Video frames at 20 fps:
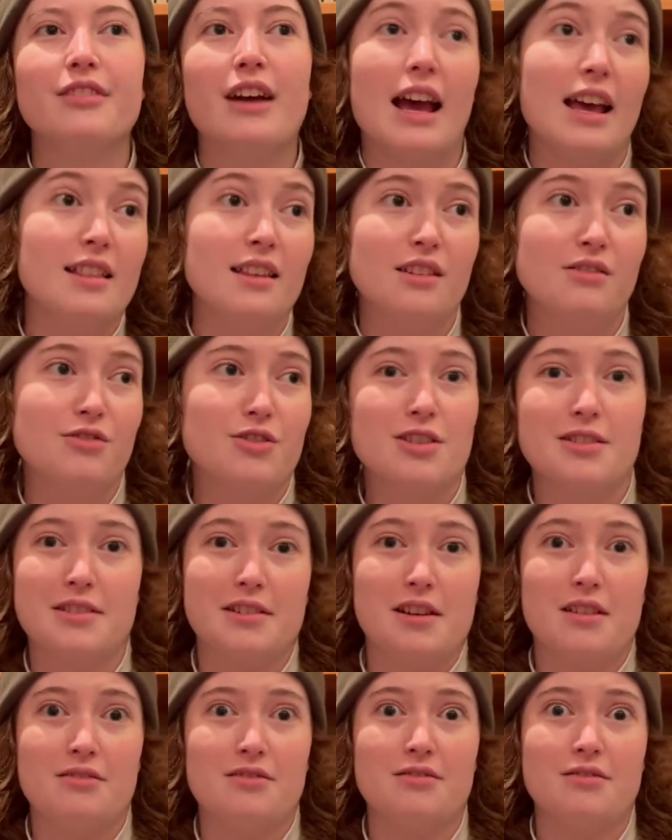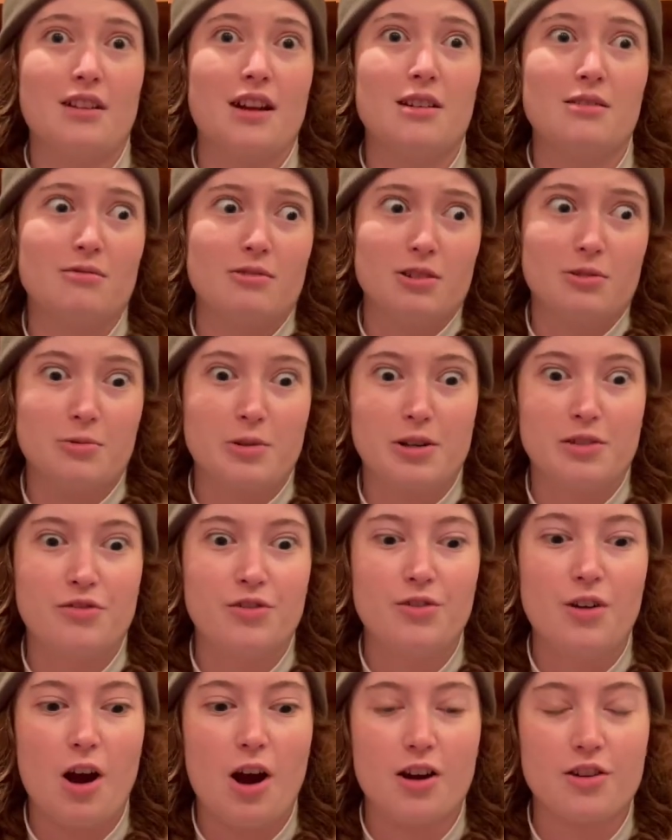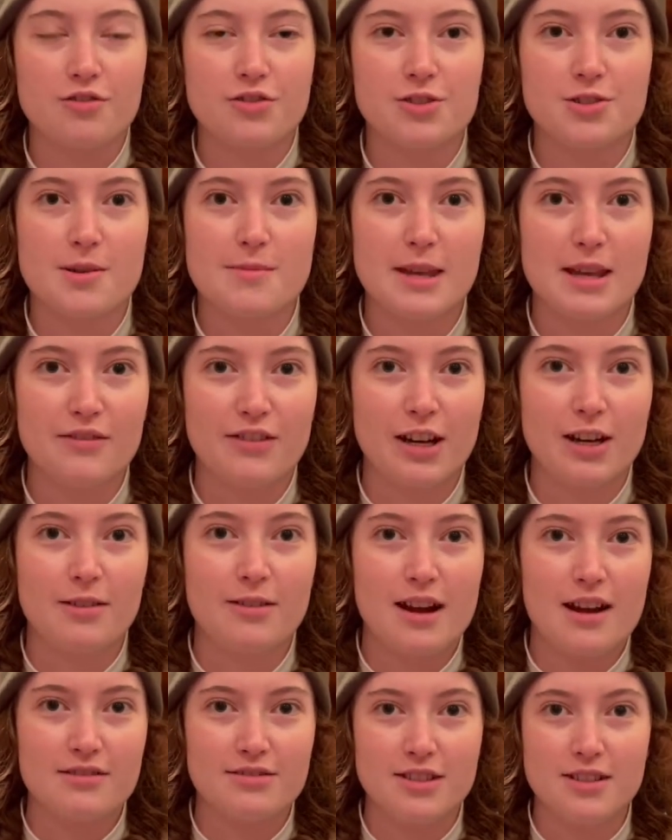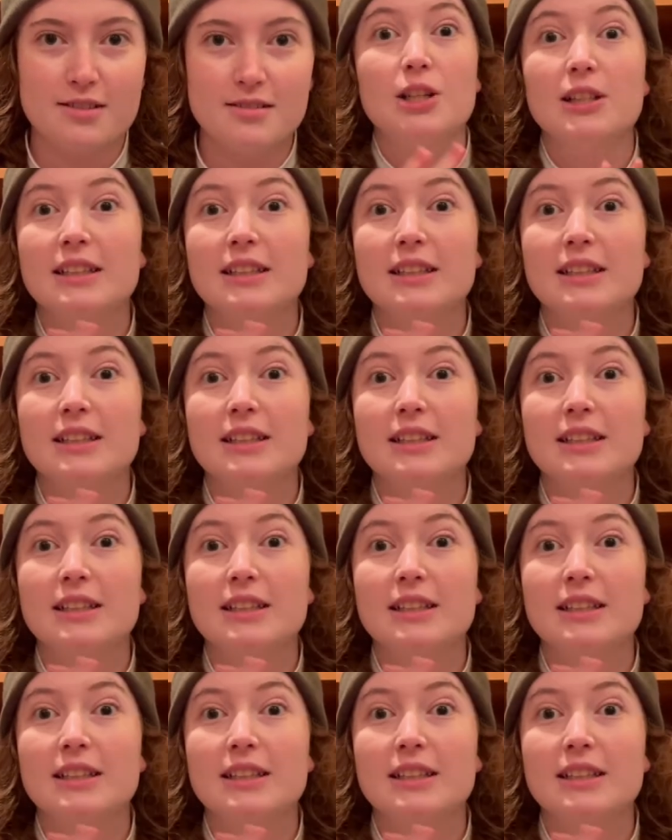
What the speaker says: I like free stuff. I don't want to work hard for something if I don't have to.